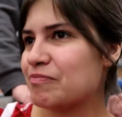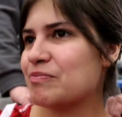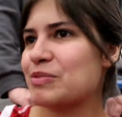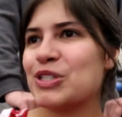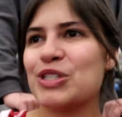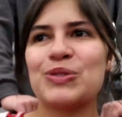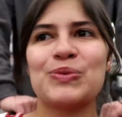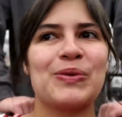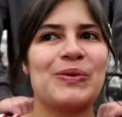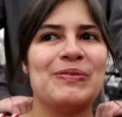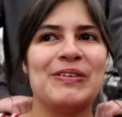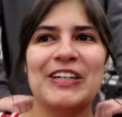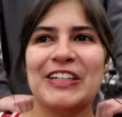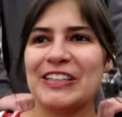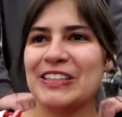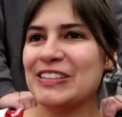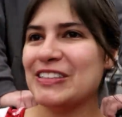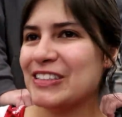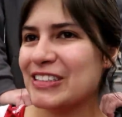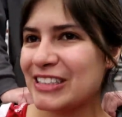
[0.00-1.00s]

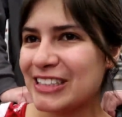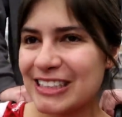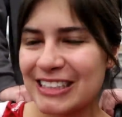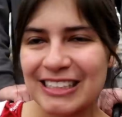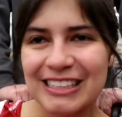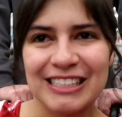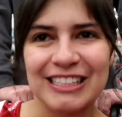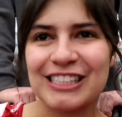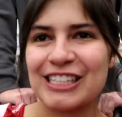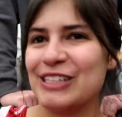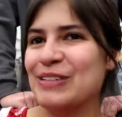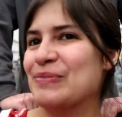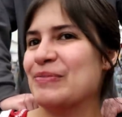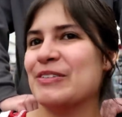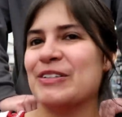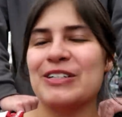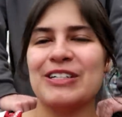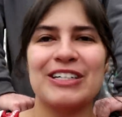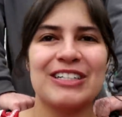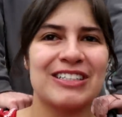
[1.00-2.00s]
swimming,
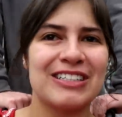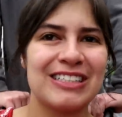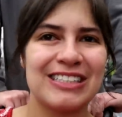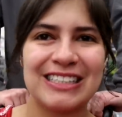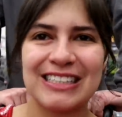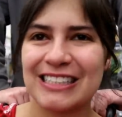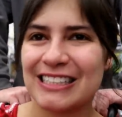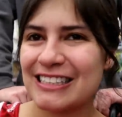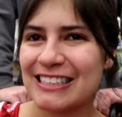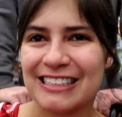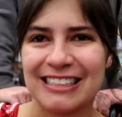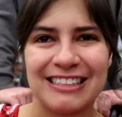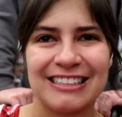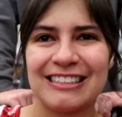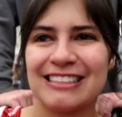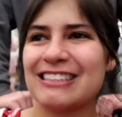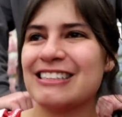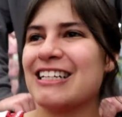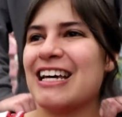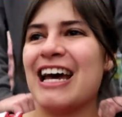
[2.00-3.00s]
skateboard,
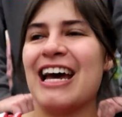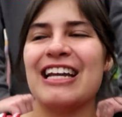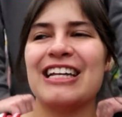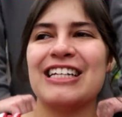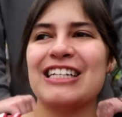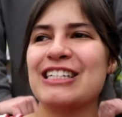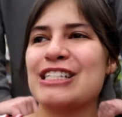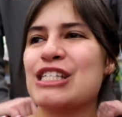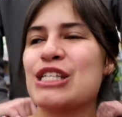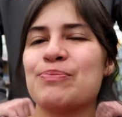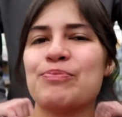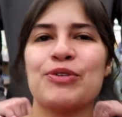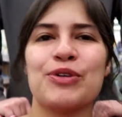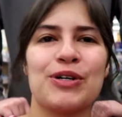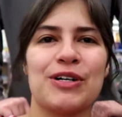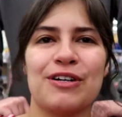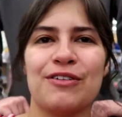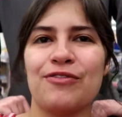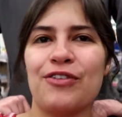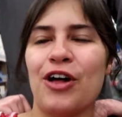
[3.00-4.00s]
any
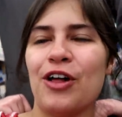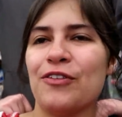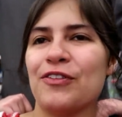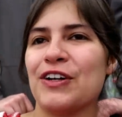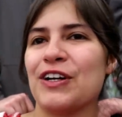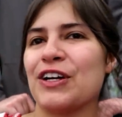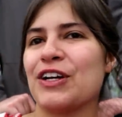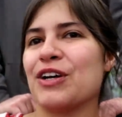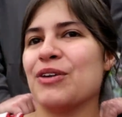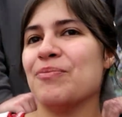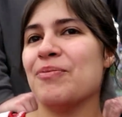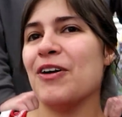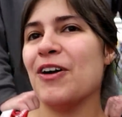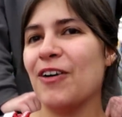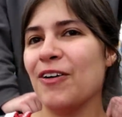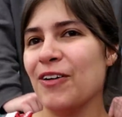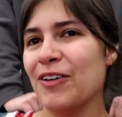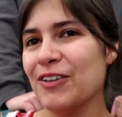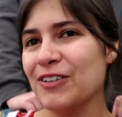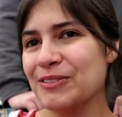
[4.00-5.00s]
sport involving a
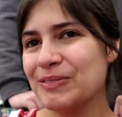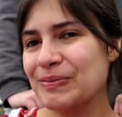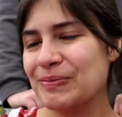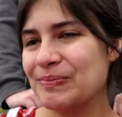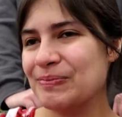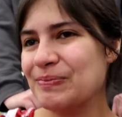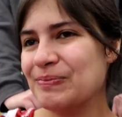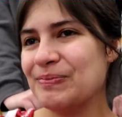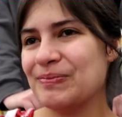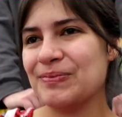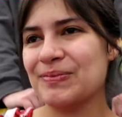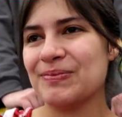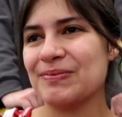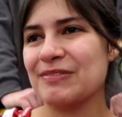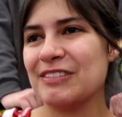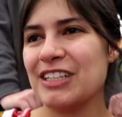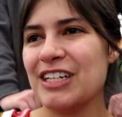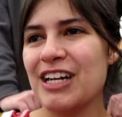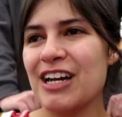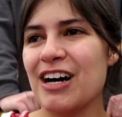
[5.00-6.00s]
ball,
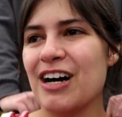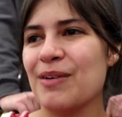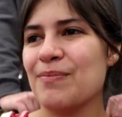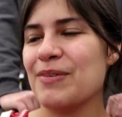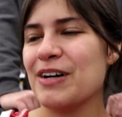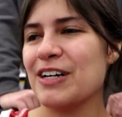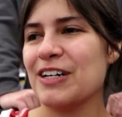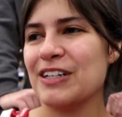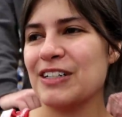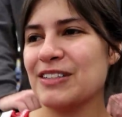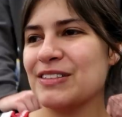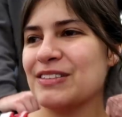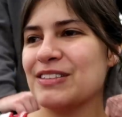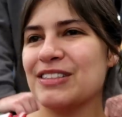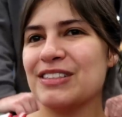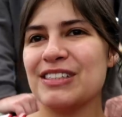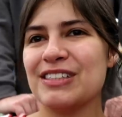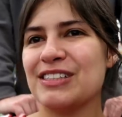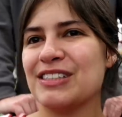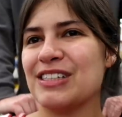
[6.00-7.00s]
not my,
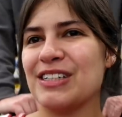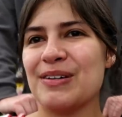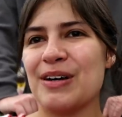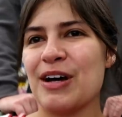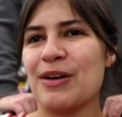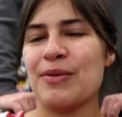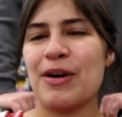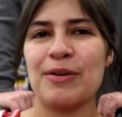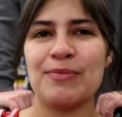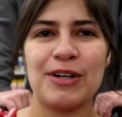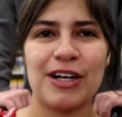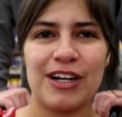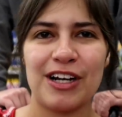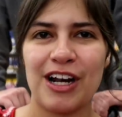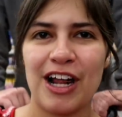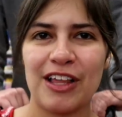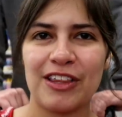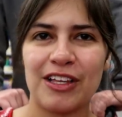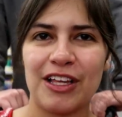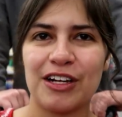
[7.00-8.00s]
I'm not
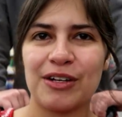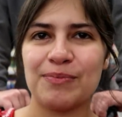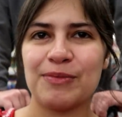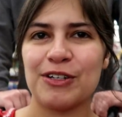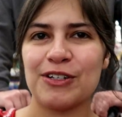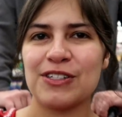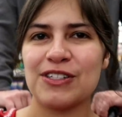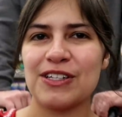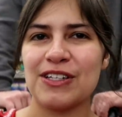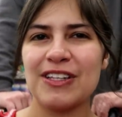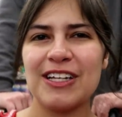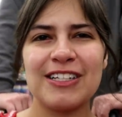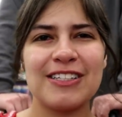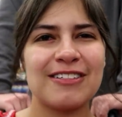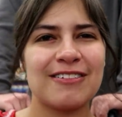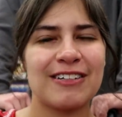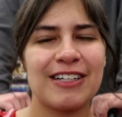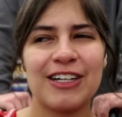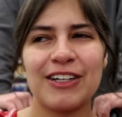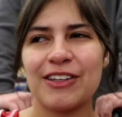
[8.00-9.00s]
an athletic person.
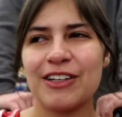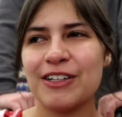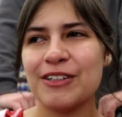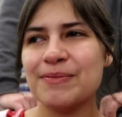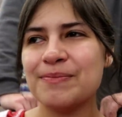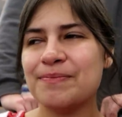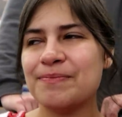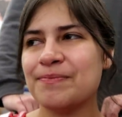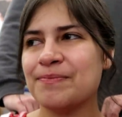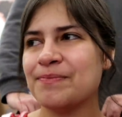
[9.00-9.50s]
That's okay though.